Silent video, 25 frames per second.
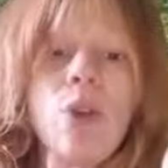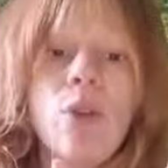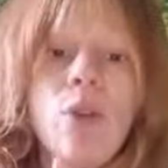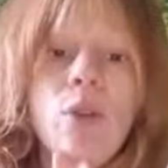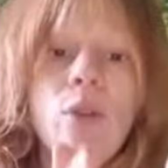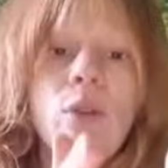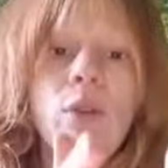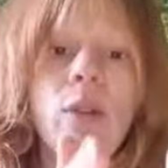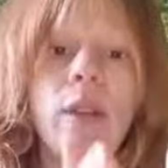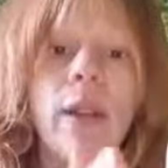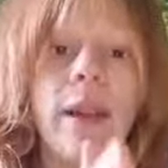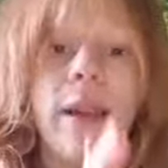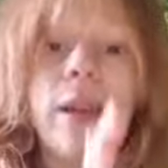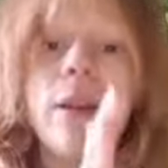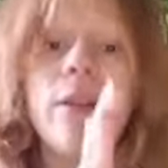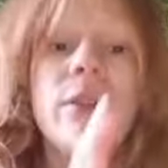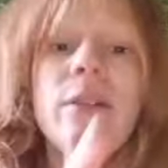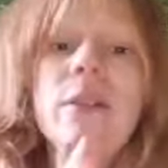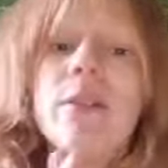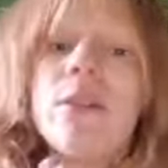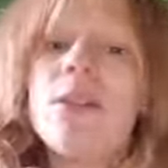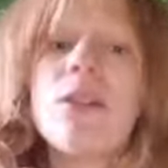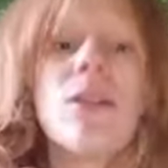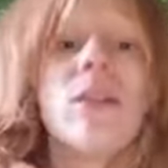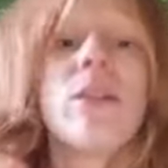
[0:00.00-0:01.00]
in
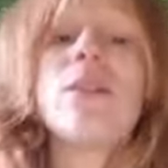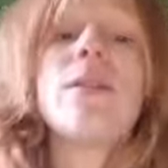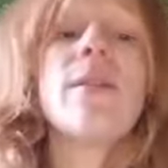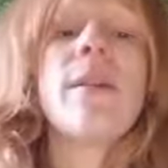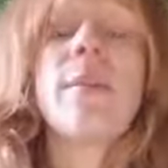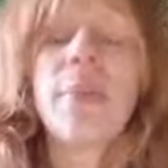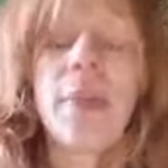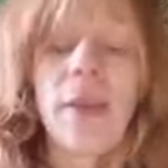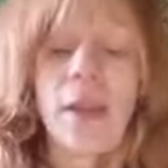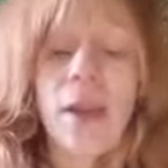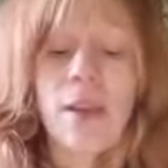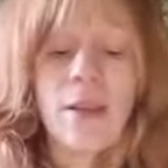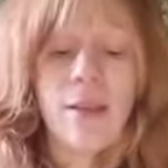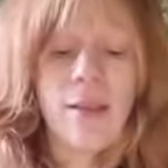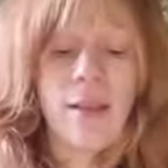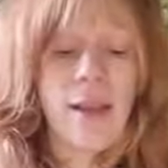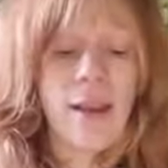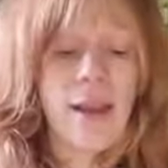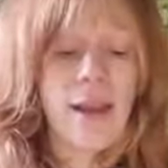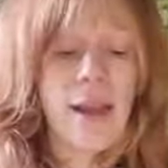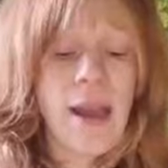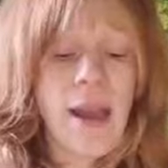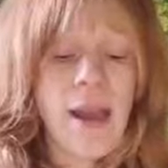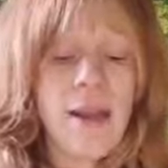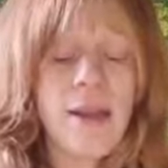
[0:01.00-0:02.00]
2 layers or
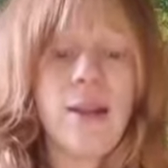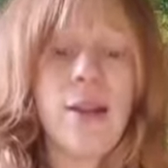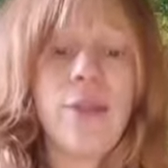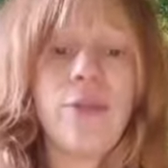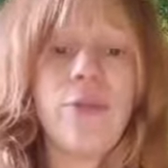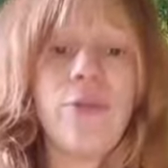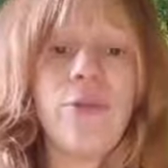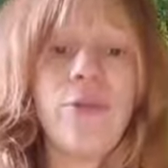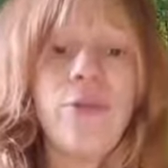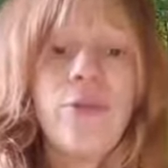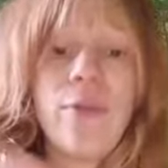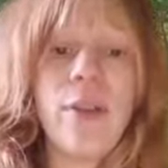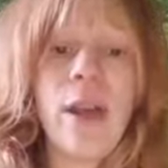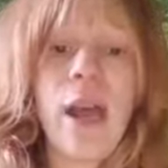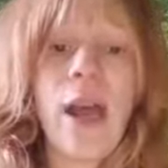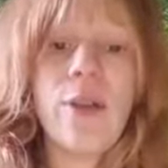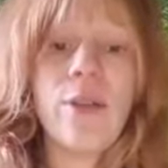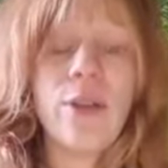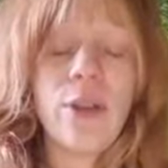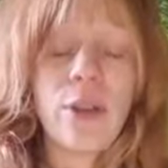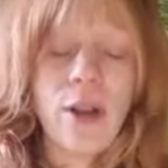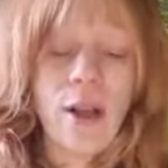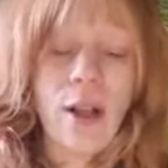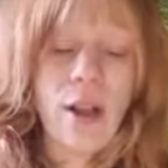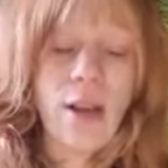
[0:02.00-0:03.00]
something like that.
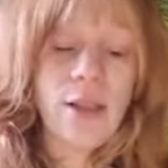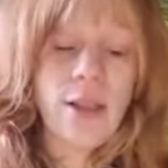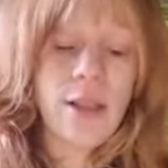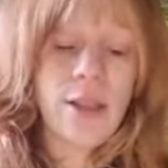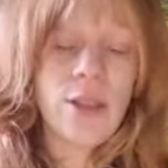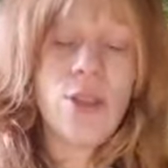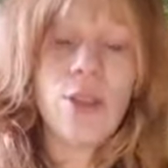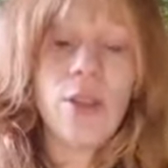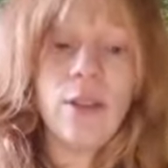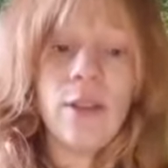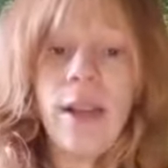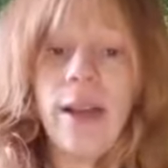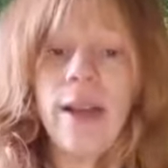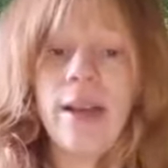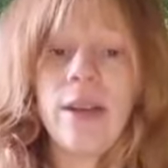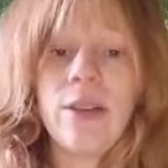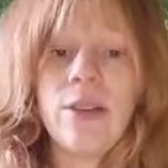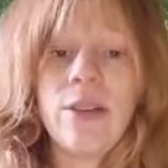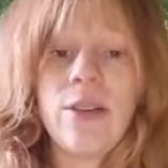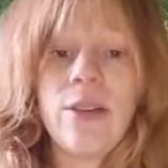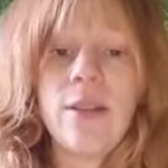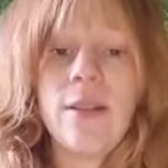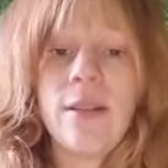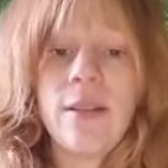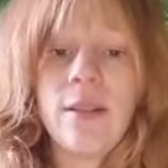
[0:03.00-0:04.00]
How do you call it? In
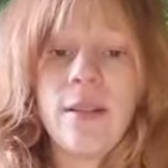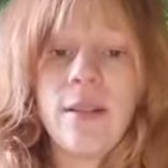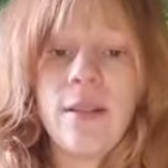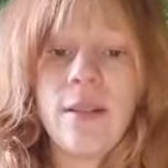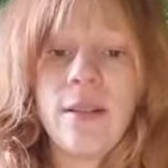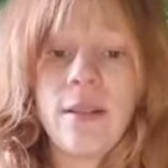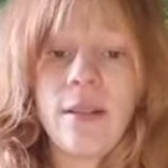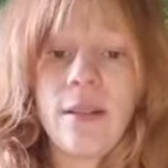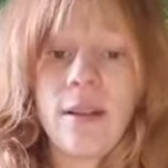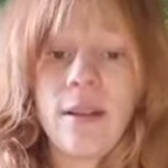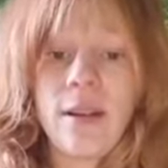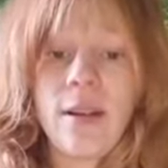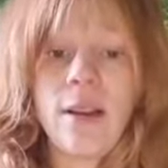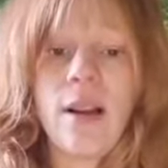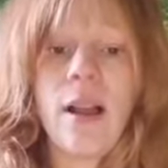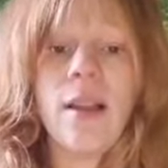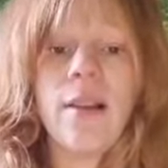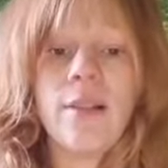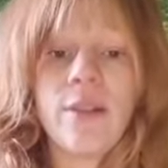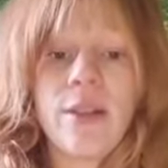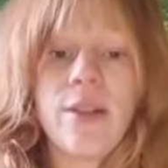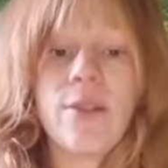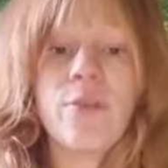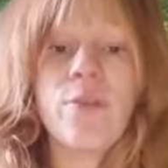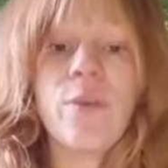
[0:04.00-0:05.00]
2 layers. The
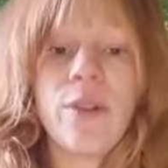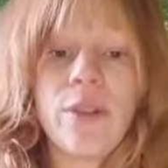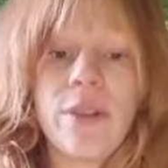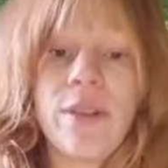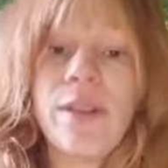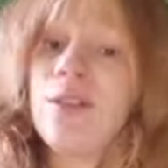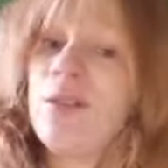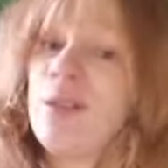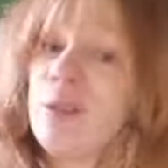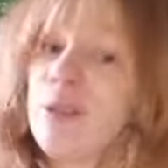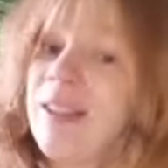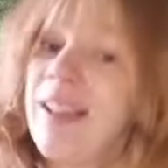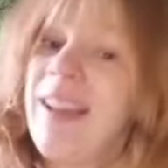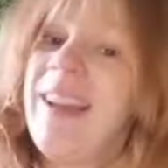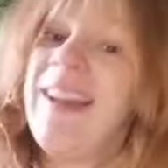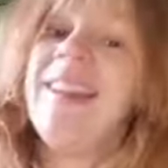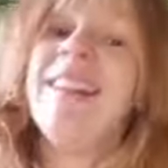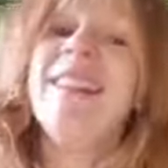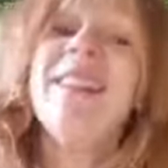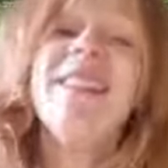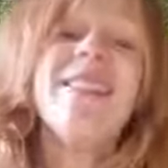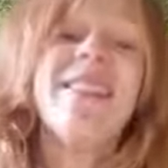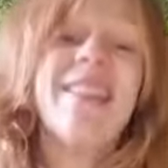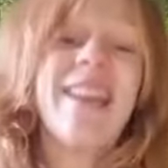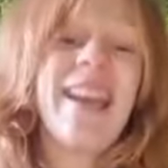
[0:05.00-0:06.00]
color is worked in
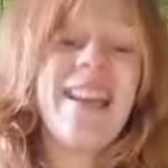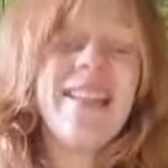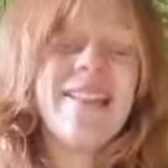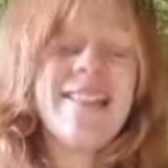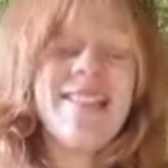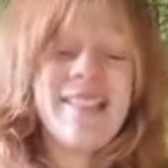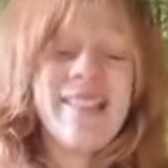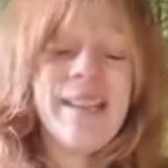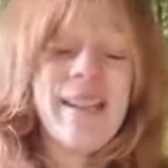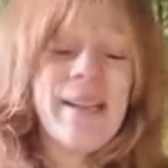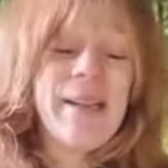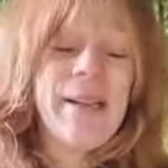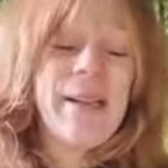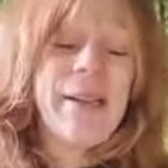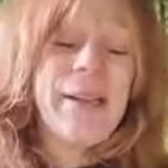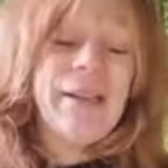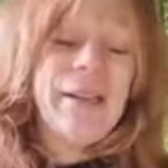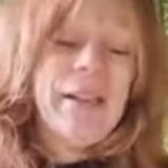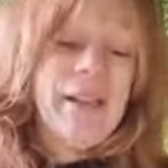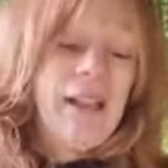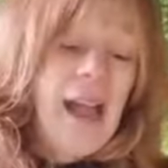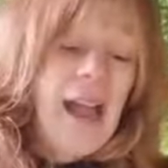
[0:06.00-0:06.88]
2 layers. Yes.